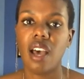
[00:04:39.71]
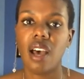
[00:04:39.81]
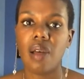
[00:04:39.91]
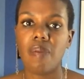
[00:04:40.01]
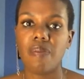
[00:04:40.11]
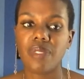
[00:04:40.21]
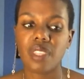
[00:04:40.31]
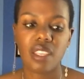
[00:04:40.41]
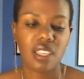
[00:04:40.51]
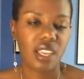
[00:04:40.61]

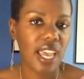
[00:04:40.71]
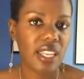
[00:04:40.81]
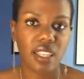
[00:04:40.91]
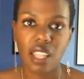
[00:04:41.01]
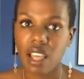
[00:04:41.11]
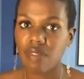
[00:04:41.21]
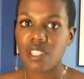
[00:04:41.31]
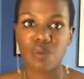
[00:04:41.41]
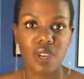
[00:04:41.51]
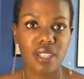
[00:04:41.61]
and love
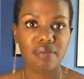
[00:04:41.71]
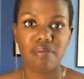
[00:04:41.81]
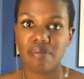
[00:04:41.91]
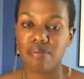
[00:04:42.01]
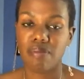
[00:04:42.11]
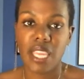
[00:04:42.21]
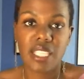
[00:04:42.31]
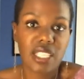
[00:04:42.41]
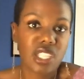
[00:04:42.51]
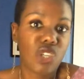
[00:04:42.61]
is what
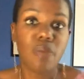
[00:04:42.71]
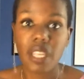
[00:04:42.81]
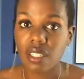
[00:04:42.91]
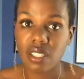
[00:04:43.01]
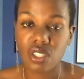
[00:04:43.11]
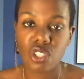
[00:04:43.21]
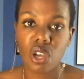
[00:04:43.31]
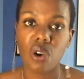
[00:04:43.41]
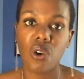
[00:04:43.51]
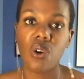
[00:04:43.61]
makes us human.
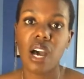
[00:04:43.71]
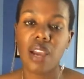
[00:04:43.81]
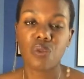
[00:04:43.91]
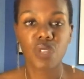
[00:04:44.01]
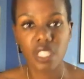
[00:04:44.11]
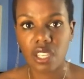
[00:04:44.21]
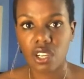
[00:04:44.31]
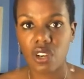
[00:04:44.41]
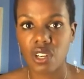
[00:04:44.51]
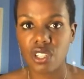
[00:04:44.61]
So I really
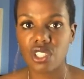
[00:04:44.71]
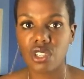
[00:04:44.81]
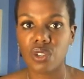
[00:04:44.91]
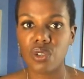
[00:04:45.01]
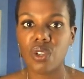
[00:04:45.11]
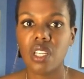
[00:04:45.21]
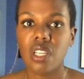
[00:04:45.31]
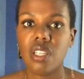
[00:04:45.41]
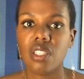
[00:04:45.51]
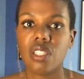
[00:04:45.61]
encourage you
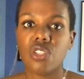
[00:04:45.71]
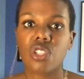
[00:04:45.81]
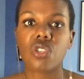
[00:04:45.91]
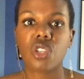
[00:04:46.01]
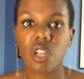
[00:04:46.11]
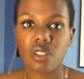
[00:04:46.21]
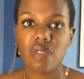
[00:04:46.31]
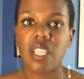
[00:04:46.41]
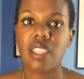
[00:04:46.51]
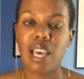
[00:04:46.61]
to just
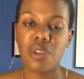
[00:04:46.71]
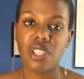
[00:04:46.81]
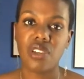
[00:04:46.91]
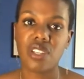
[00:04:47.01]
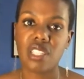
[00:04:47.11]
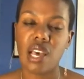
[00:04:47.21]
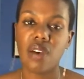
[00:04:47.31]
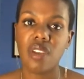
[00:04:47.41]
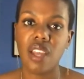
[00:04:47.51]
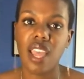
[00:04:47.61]
cultivate that within yourself.
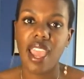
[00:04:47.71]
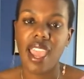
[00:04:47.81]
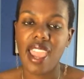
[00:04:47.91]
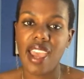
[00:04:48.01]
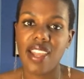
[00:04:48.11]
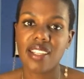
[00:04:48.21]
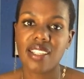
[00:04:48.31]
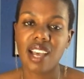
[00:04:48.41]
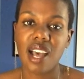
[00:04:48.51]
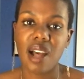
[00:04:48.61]
And
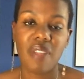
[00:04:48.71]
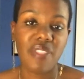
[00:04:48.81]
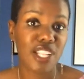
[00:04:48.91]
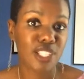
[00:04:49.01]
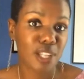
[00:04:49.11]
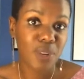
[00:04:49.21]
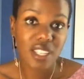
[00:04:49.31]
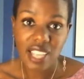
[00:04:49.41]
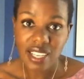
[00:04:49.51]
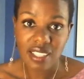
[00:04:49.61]
that's all I want to
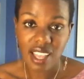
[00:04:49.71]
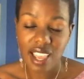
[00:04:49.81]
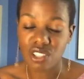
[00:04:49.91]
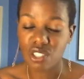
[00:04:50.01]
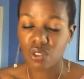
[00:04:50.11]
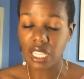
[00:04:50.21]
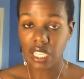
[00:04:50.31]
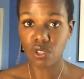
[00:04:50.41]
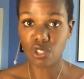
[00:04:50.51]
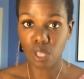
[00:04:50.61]
say today. So
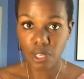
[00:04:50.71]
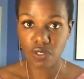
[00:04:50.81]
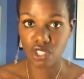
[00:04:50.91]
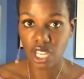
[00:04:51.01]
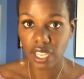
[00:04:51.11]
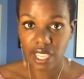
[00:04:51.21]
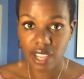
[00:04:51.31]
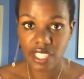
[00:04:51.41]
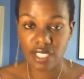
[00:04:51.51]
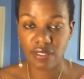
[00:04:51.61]
thank you so much for checking
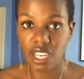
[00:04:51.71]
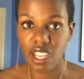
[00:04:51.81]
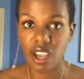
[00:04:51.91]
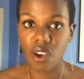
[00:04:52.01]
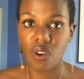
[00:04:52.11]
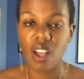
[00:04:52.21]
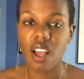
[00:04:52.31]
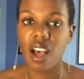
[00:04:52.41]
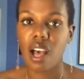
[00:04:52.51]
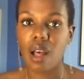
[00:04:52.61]
out this video.
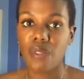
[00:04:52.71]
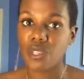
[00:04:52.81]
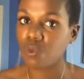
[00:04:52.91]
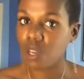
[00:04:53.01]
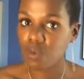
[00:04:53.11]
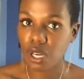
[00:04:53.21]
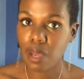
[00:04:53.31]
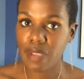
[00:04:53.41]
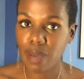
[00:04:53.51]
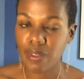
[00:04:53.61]
There's one more
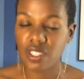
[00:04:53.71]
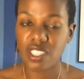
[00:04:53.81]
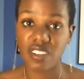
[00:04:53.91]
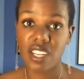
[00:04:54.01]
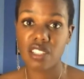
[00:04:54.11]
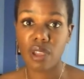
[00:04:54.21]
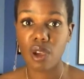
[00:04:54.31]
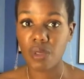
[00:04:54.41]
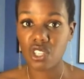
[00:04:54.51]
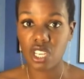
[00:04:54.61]
coming up in the series, so I
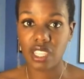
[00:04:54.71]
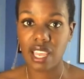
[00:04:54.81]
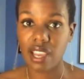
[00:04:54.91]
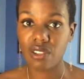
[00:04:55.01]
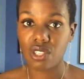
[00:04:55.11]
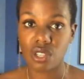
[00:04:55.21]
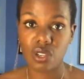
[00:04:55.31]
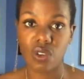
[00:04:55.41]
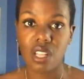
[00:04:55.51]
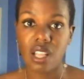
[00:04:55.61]
hope you check that out
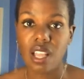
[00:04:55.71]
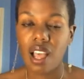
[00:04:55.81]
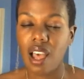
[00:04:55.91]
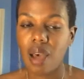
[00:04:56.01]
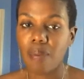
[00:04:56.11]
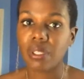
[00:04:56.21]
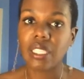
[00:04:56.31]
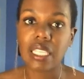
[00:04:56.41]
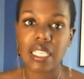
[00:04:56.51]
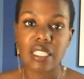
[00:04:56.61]
too.
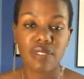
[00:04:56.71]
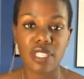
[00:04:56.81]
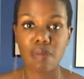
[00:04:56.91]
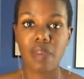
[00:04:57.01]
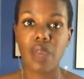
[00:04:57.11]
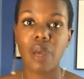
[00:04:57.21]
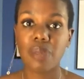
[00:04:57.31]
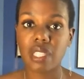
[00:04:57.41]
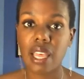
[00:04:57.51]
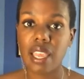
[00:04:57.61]
Please visit my
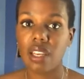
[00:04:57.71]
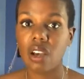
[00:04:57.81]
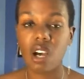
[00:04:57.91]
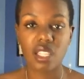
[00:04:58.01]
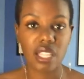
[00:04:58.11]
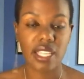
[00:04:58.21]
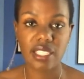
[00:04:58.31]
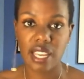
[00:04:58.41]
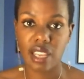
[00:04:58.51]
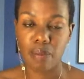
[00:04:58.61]
website,
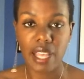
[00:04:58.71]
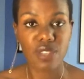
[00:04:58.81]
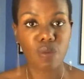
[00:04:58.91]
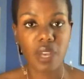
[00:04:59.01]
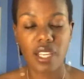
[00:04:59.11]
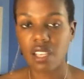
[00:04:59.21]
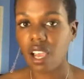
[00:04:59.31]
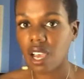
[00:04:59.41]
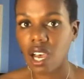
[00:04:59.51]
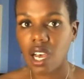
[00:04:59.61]

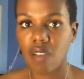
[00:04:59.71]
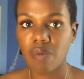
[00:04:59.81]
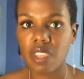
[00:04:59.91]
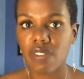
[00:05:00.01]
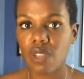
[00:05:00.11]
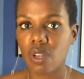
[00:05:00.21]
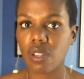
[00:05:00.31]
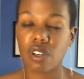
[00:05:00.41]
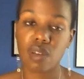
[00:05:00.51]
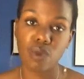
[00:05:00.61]
onlinedatingmastermind.com, if you want to
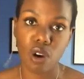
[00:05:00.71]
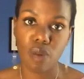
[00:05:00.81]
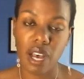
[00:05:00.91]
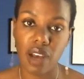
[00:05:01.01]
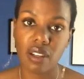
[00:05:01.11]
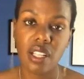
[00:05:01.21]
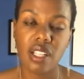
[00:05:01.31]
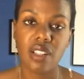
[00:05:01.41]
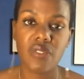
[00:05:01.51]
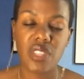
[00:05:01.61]
learn more about
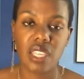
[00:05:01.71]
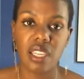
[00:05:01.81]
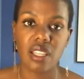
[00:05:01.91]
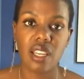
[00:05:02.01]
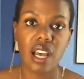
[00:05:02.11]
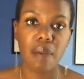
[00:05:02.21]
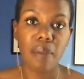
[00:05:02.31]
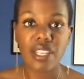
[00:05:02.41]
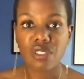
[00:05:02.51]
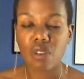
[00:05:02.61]
the
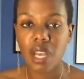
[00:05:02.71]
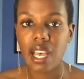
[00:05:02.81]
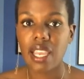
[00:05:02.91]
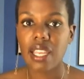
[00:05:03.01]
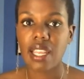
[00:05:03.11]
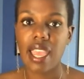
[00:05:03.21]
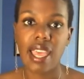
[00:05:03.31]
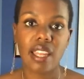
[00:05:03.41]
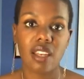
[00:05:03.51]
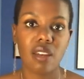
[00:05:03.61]
mastermind
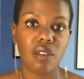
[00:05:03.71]
and